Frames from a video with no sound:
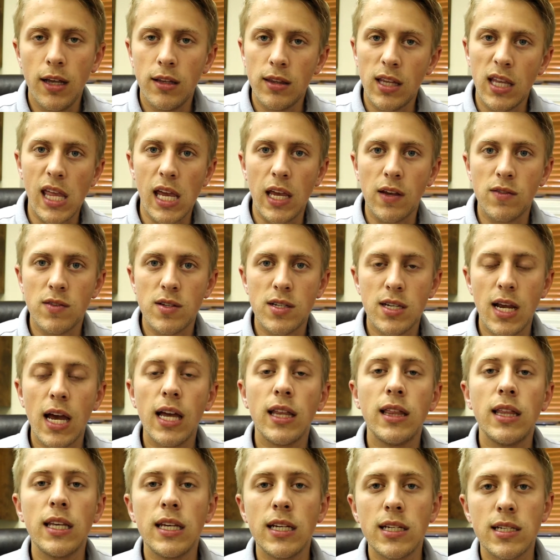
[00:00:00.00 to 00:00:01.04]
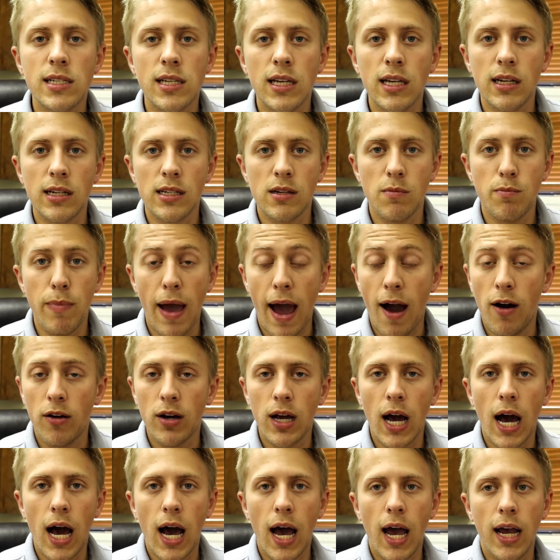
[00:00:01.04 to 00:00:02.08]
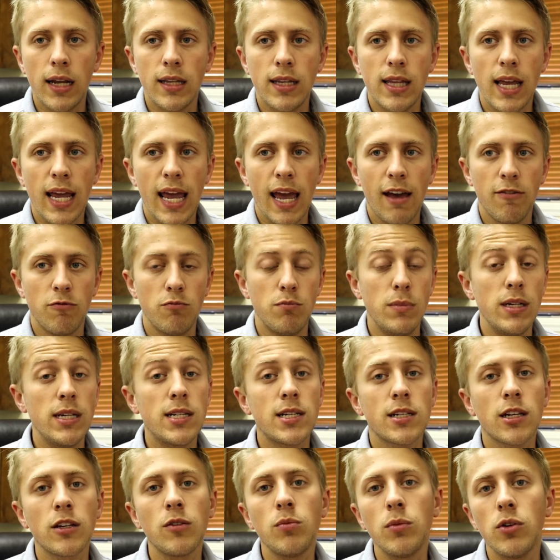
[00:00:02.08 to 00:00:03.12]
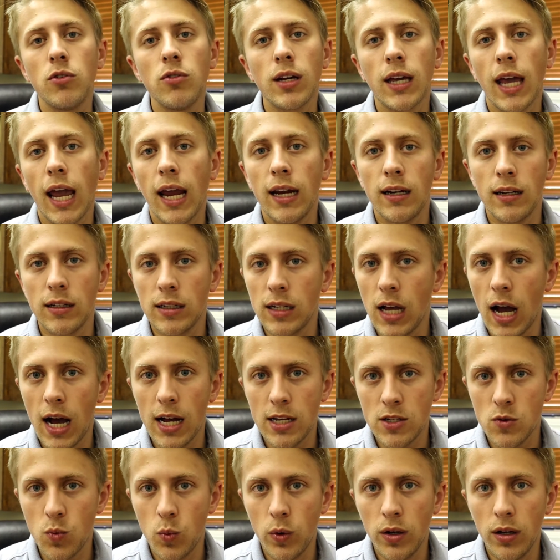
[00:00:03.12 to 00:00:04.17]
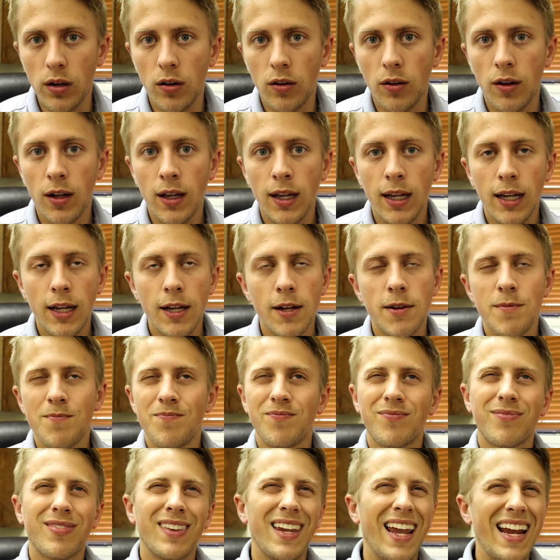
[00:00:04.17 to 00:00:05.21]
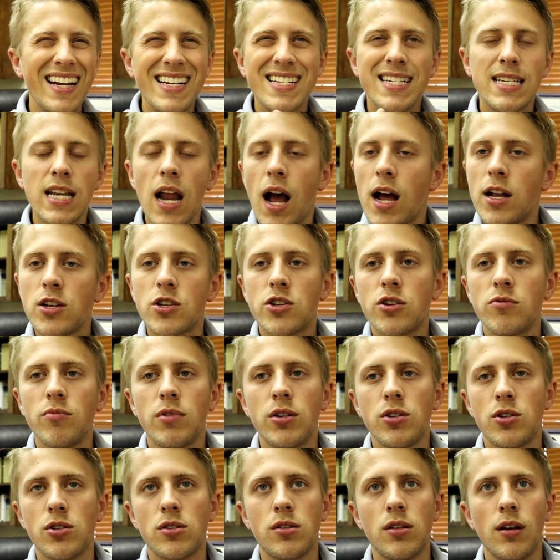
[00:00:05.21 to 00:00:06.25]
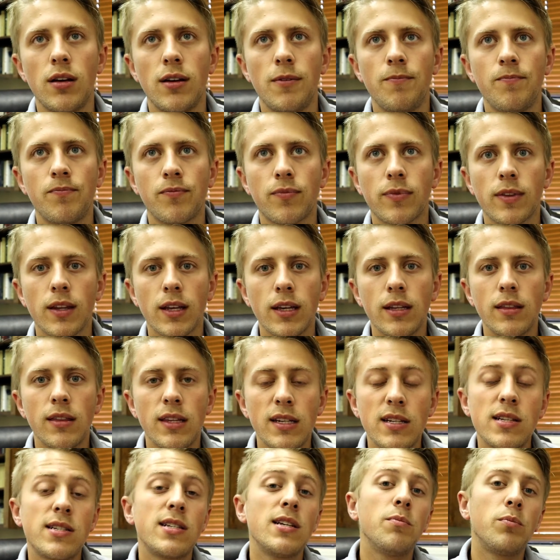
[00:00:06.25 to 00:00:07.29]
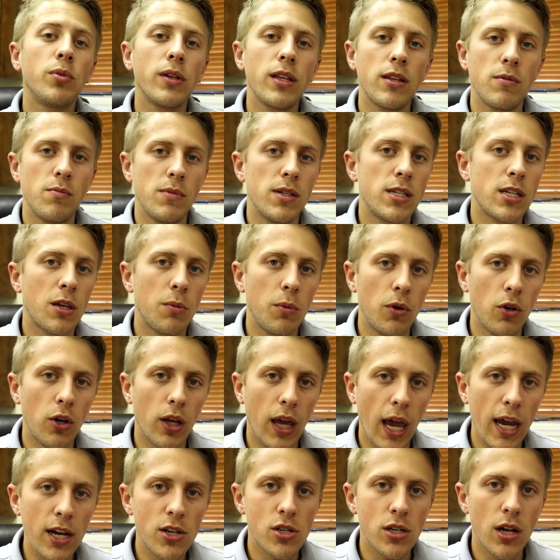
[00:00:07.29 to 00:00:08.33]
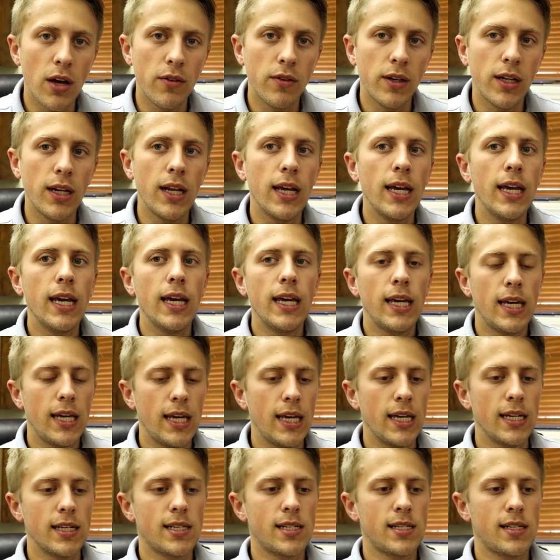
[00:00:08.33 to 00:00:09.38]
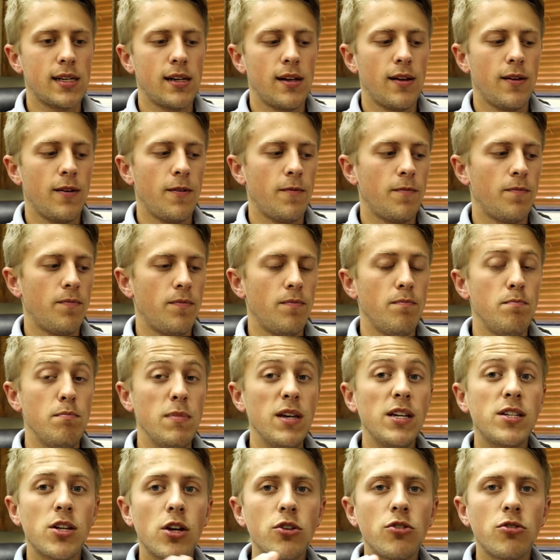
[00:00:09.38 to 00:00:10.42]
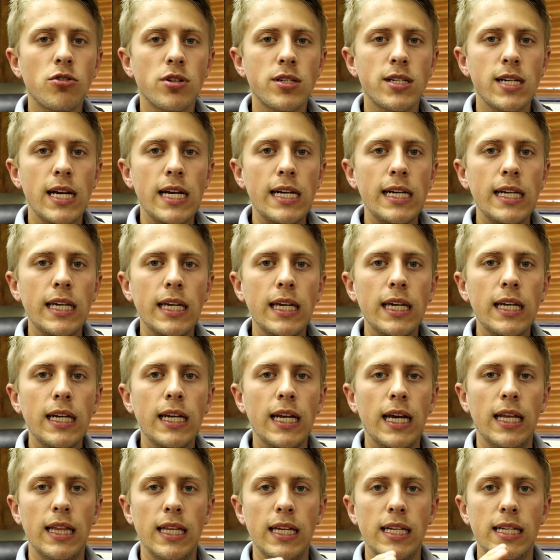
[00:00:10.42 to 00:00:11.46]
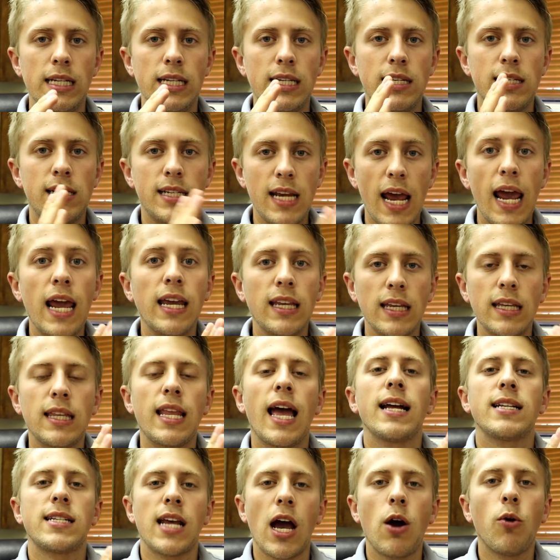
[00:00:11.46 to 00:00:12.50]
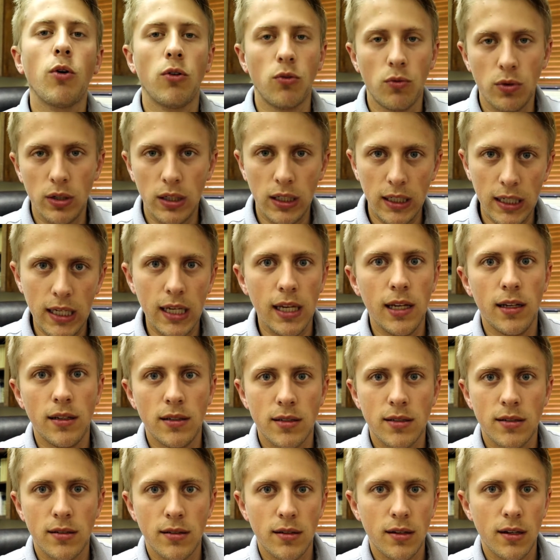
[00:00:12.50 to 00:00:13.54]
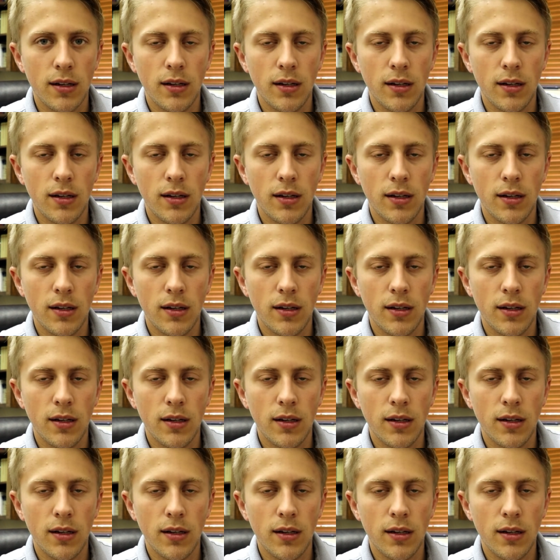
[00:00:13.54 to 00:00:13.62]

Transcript: that they've said these things about God, that they have miscommunicated God's will. And it's not so much the simply the miscommunication of it, it's misunderstanding it and then saying that that's how it really is.